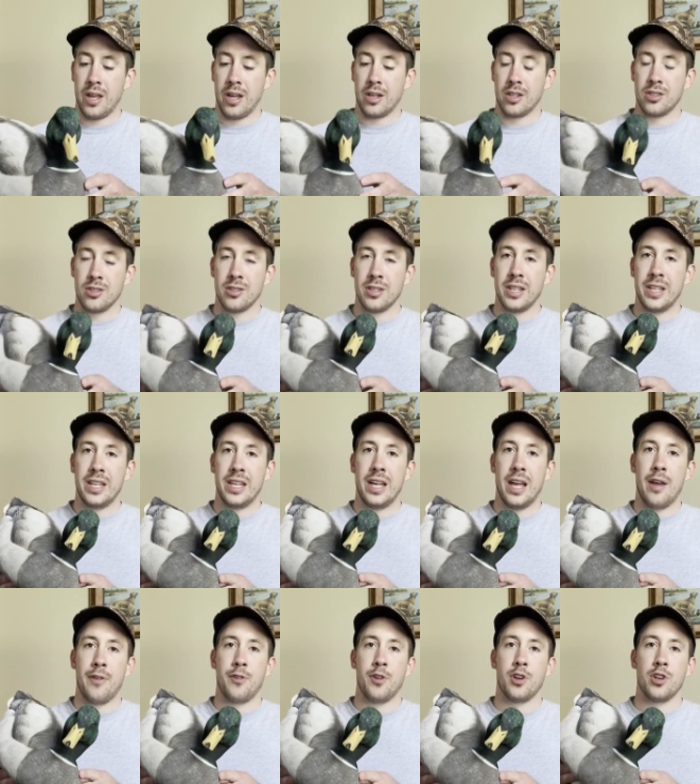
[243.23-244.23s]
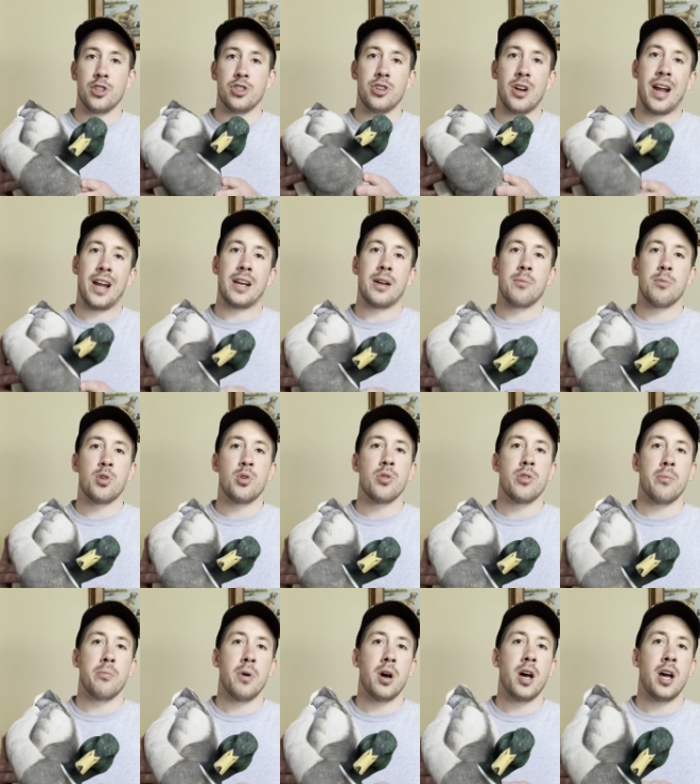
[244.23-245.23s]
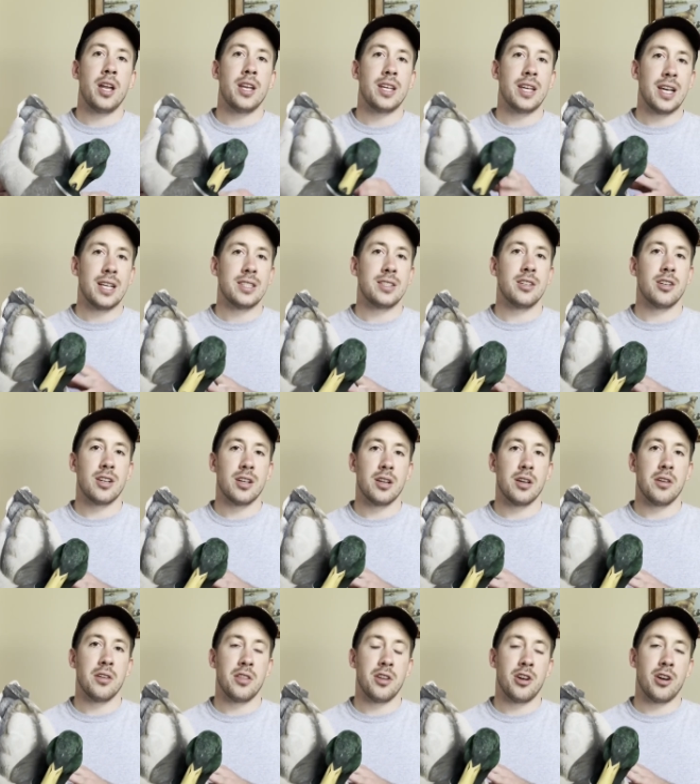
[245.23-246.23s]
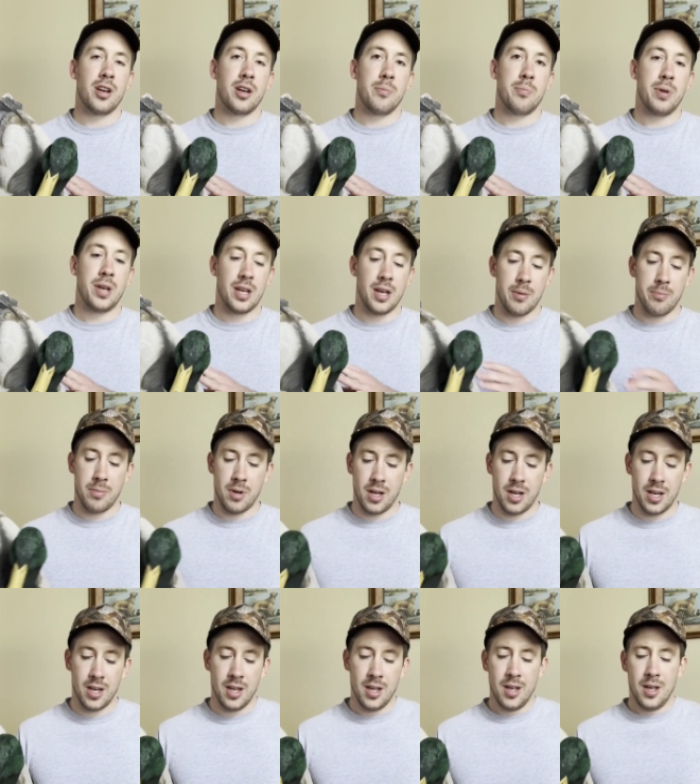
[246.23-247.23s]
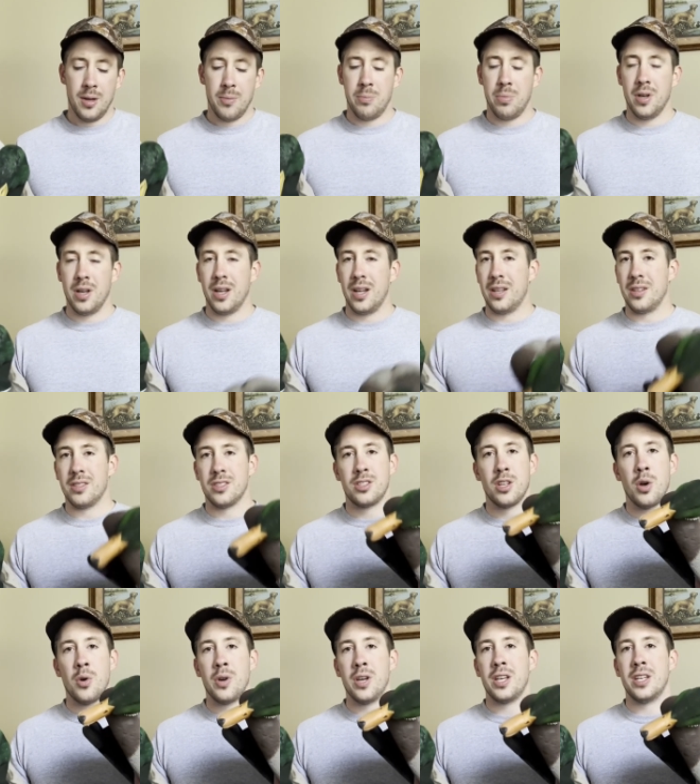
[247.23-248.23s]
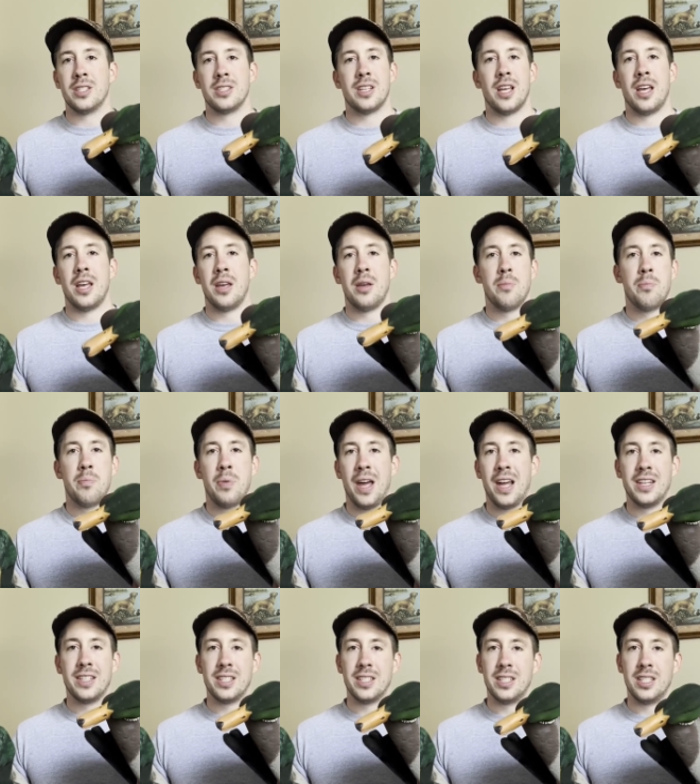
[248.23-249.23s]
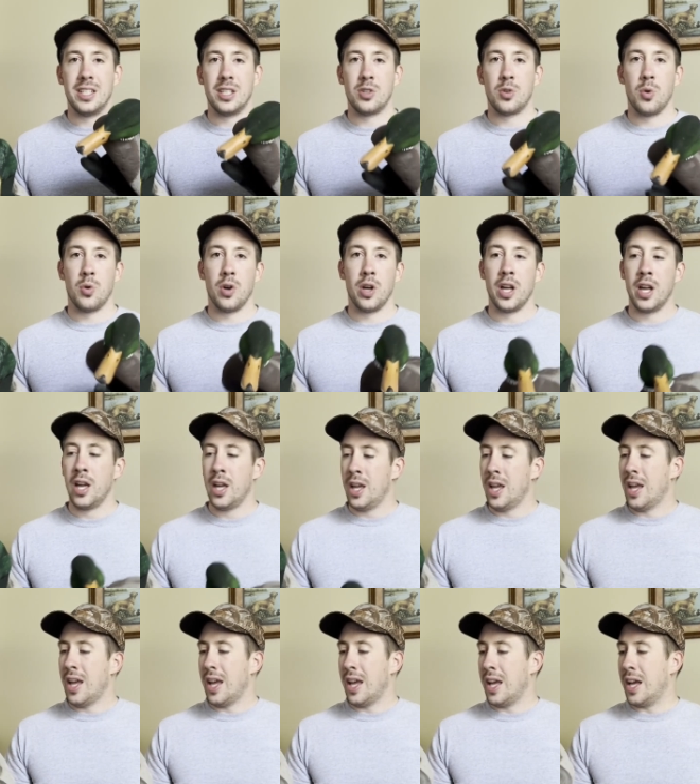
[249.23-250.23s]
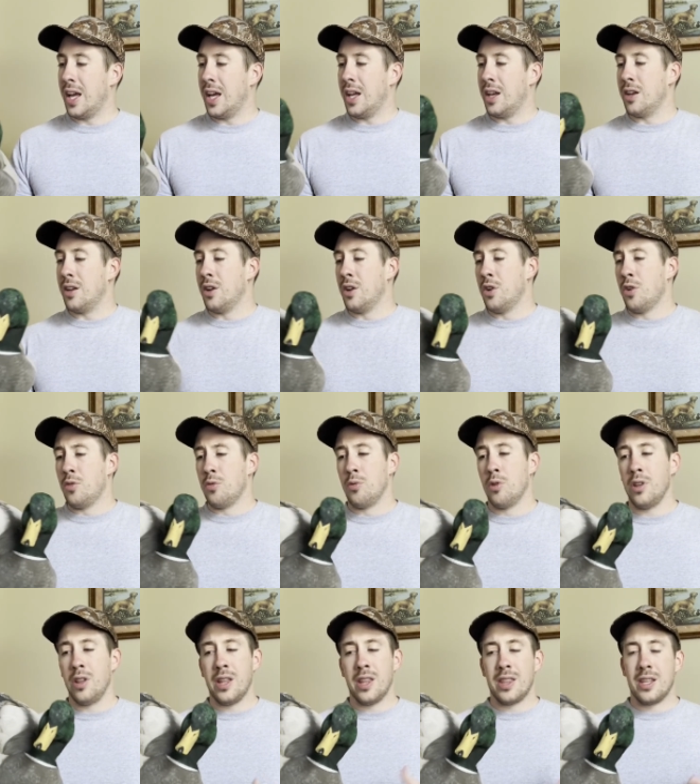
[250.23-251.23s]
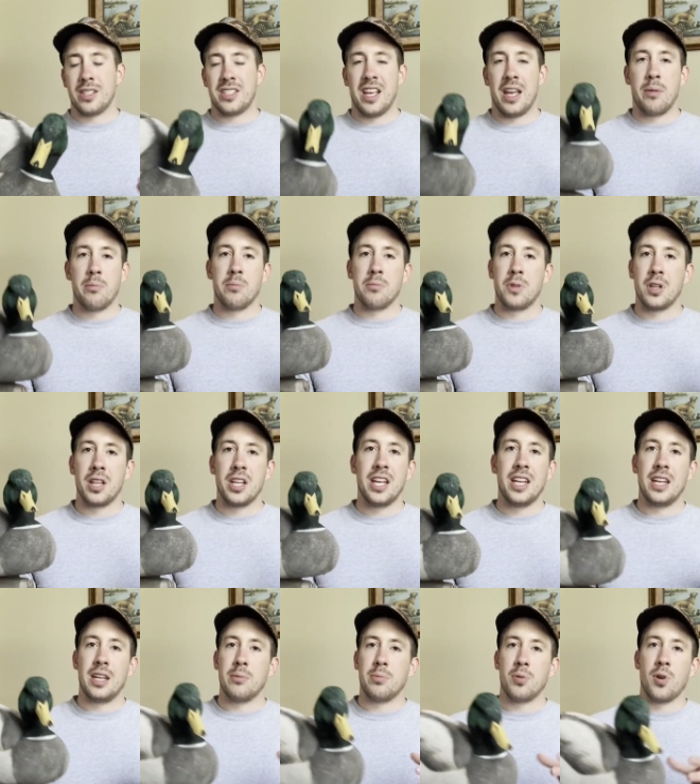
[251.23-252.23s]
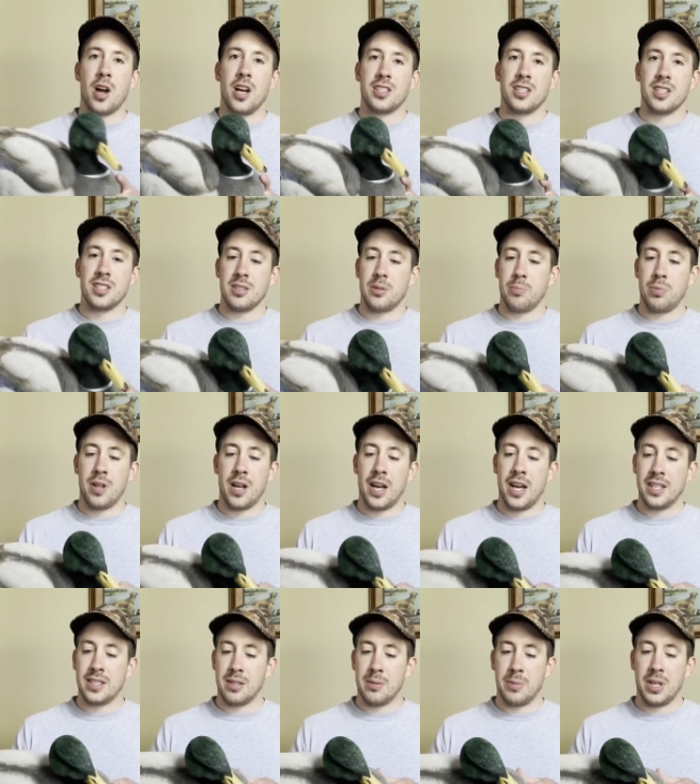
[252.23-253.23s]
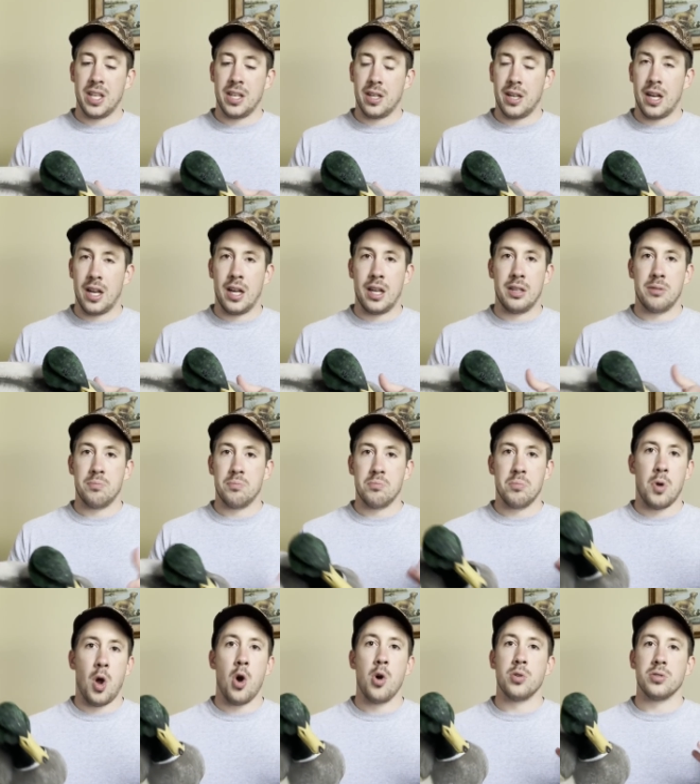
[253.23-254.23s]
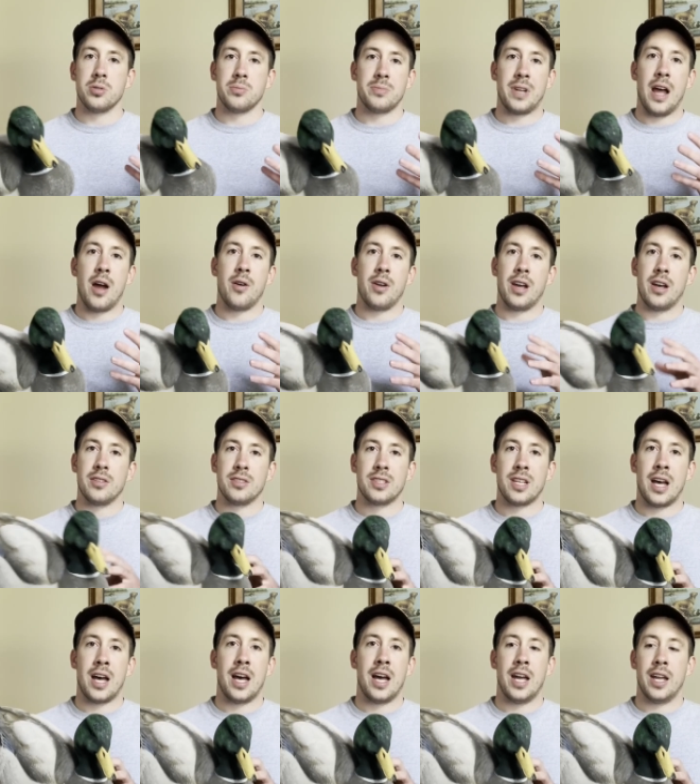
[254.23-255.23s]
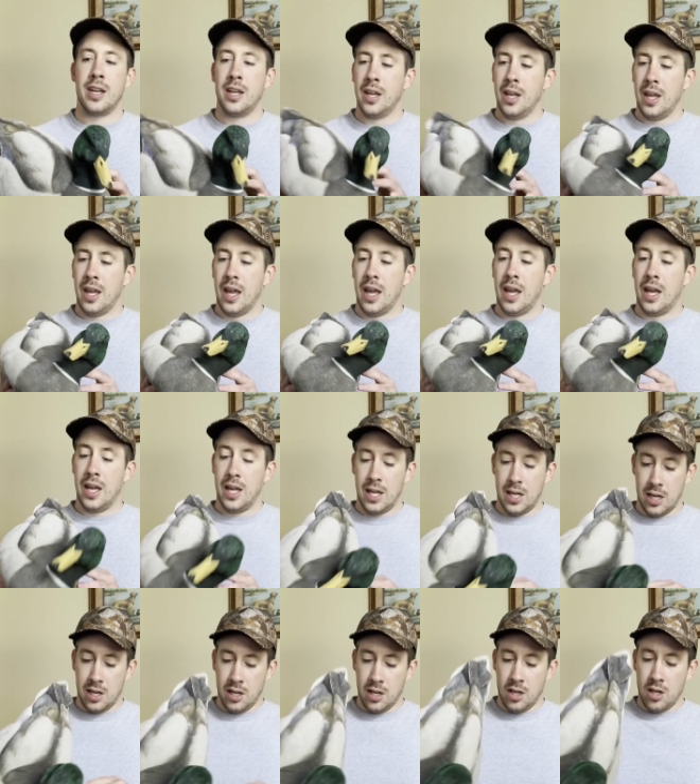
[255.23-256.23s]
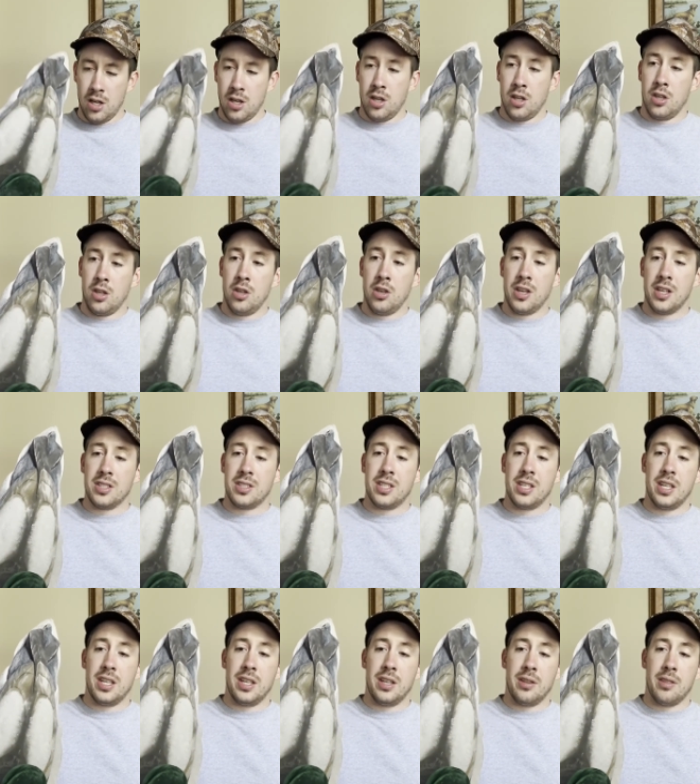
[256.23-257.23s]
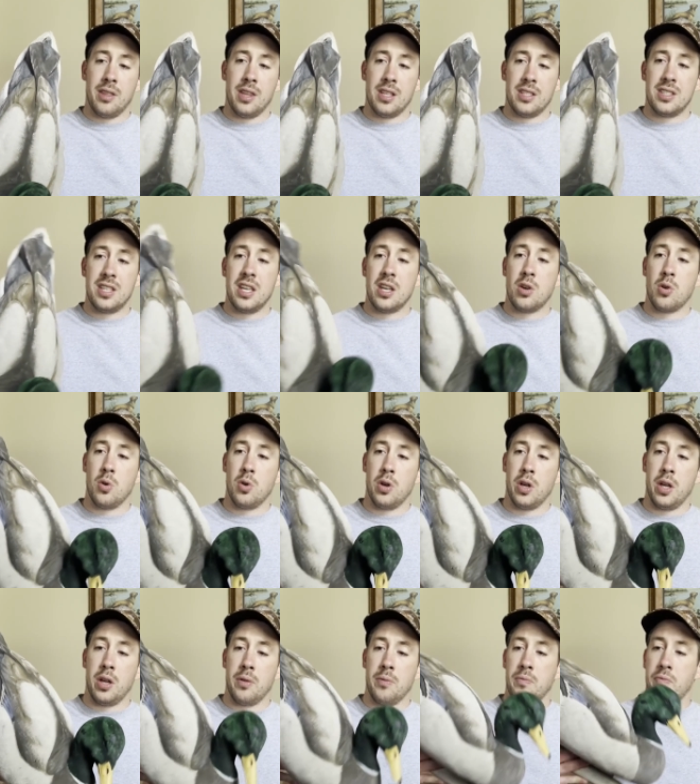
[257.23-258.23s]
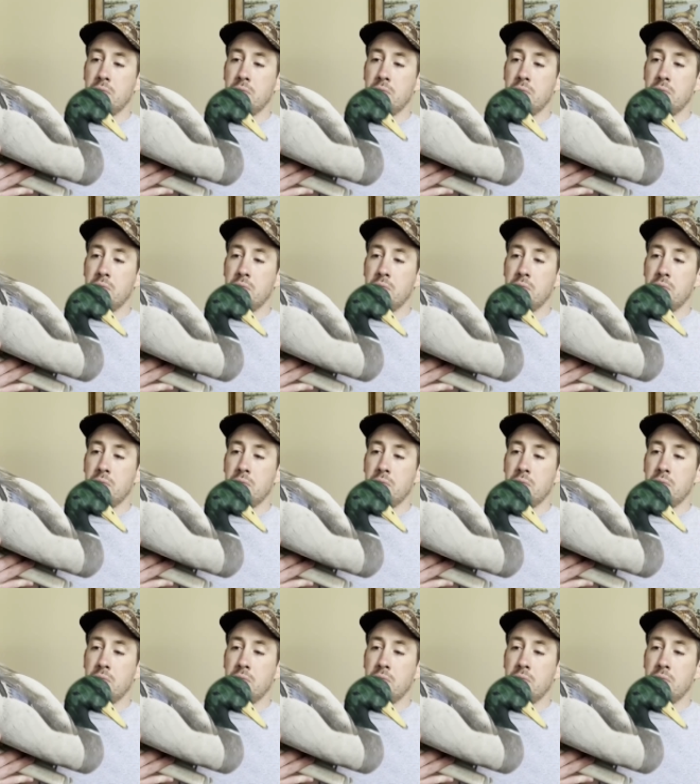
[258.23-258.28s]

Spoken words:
agree. If you're dragging them through the mud, yes, they're gonna pick up mud, but so is a painted decoy, and really the same cleaning process applies. I mean, I hose them down outside, and you can see this decoy